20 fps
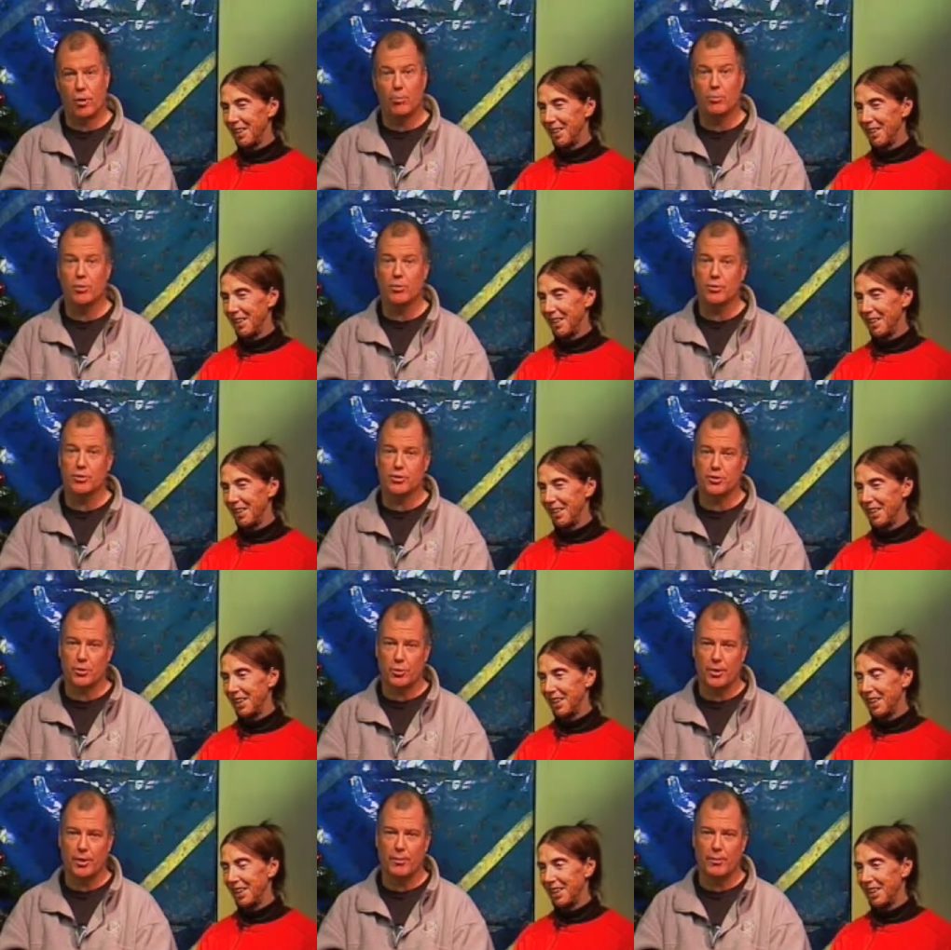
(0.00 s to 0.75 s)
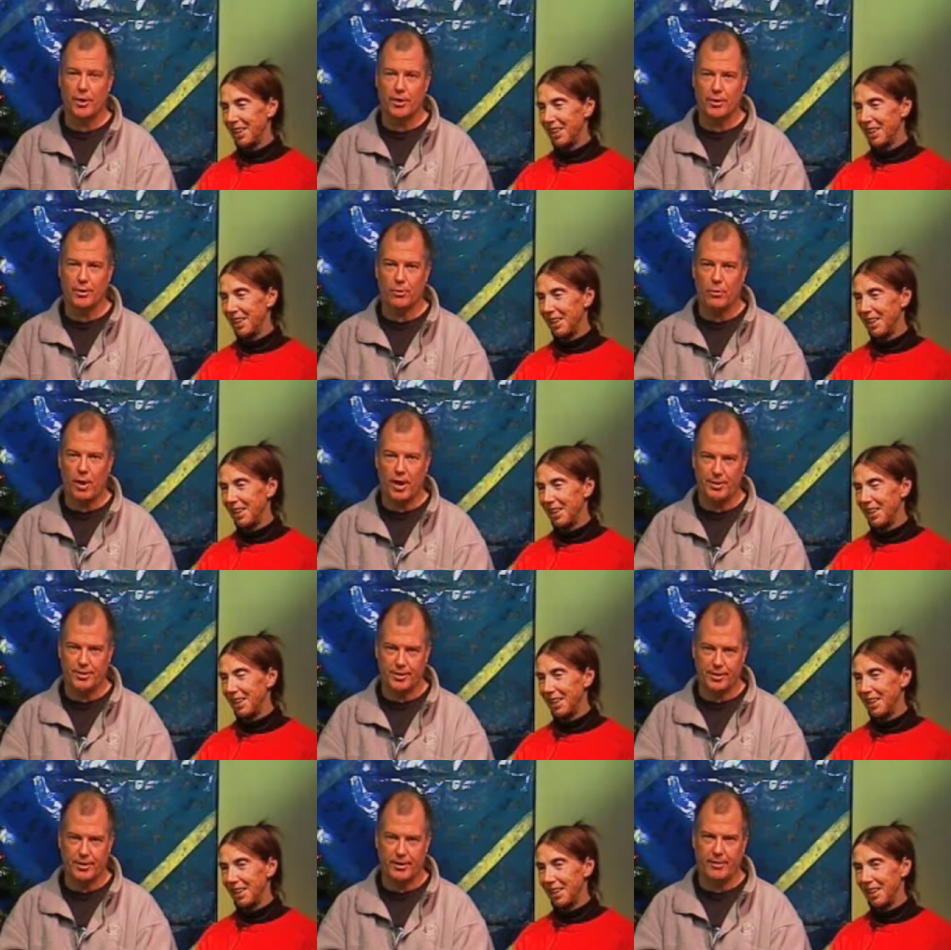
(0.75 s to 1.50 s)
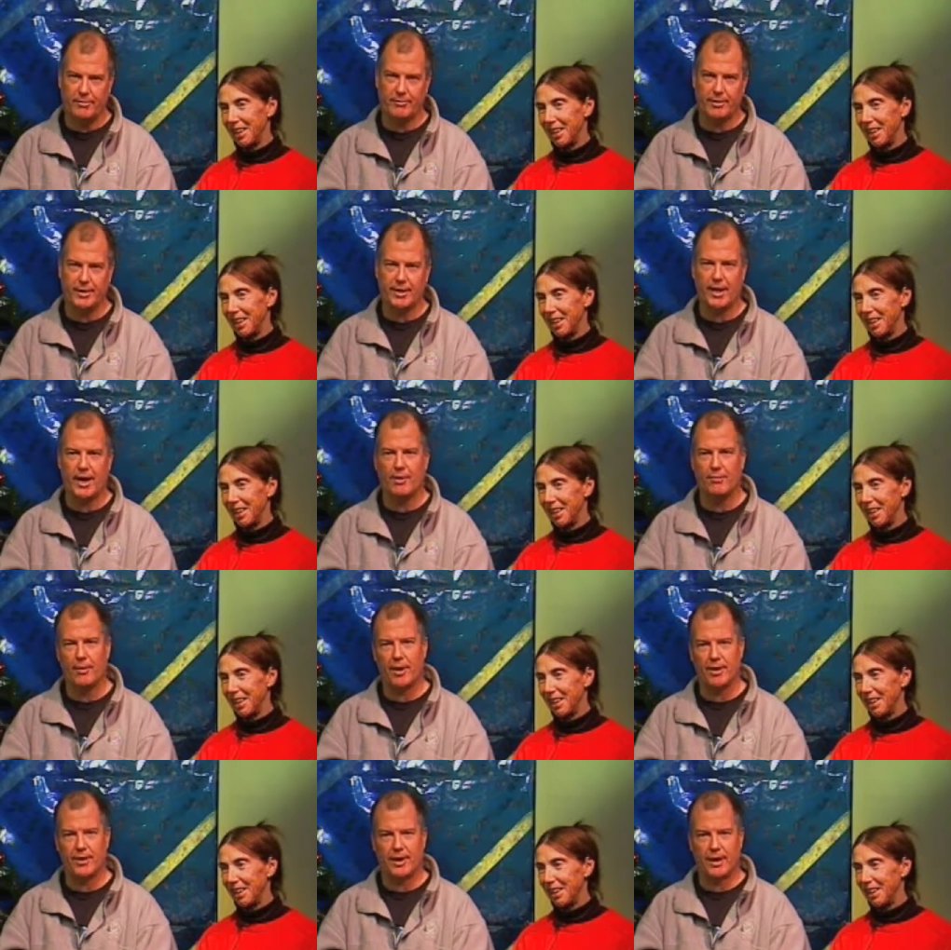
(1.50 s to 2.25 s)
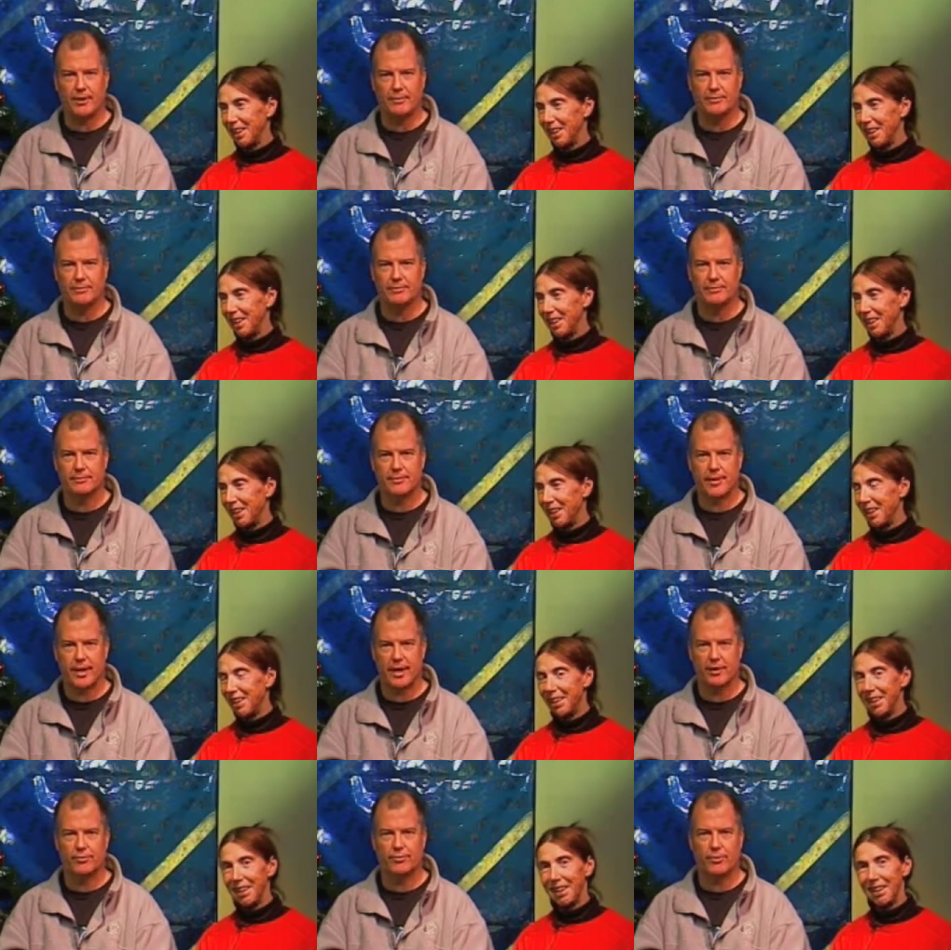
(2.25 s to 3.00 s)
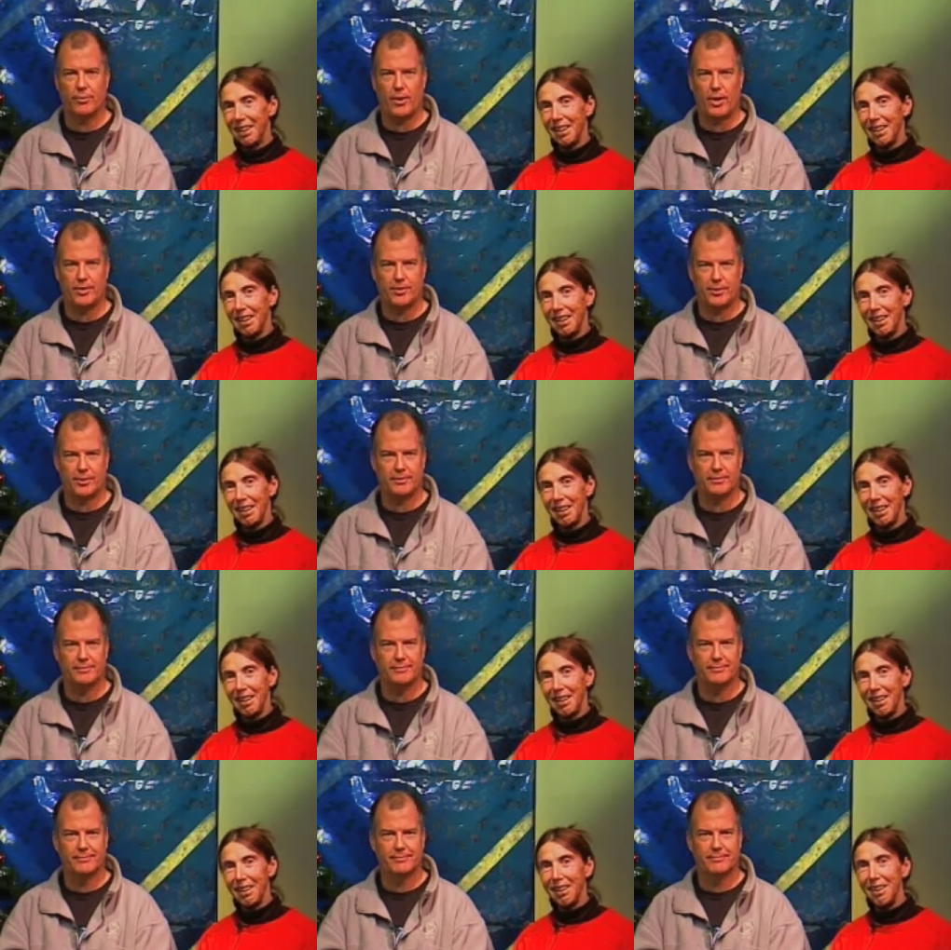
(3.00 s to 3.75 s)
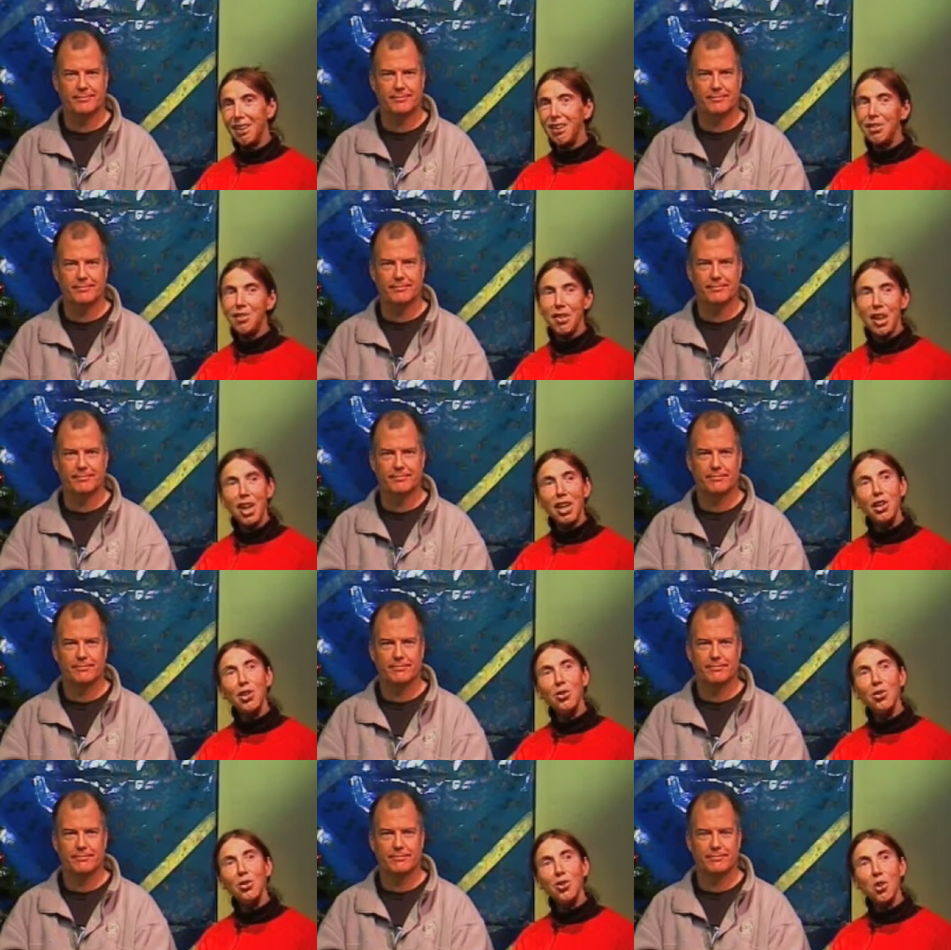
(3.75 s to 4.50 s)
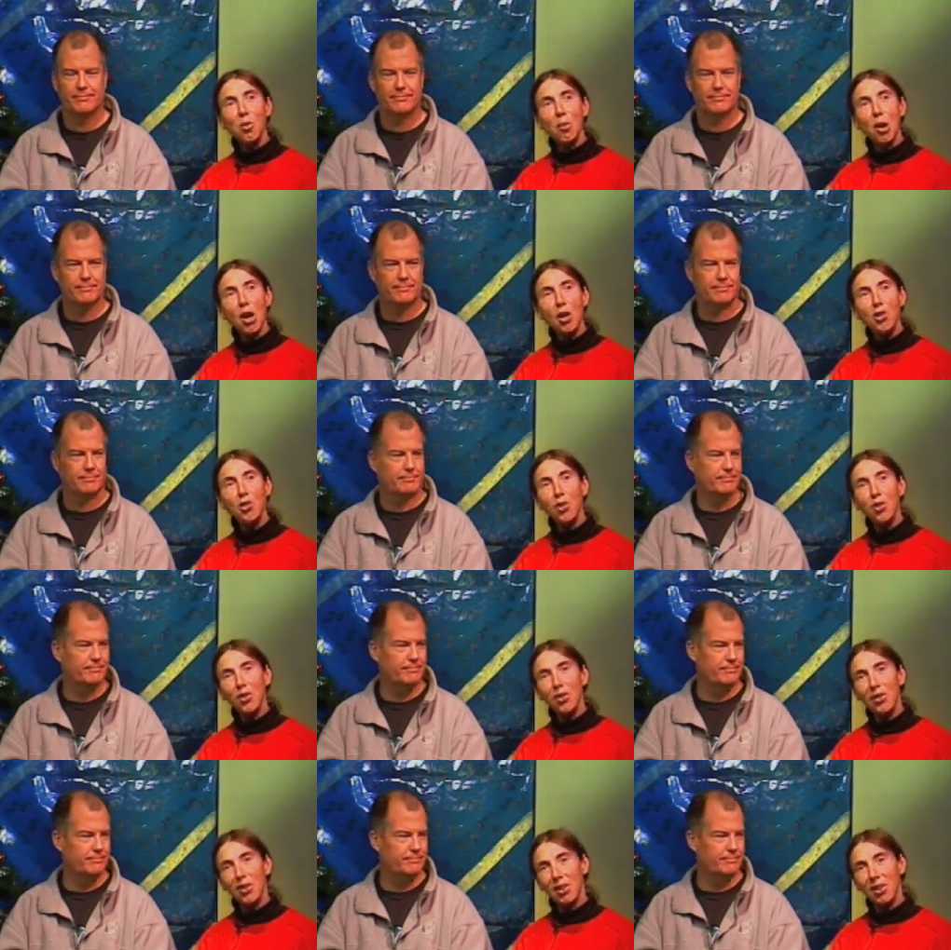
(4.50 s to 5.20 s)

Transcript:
Speaker 1: hope you enjoy what you're watching on VCAT right now. Thanks for watching.
Speaker 2: Thank you so much.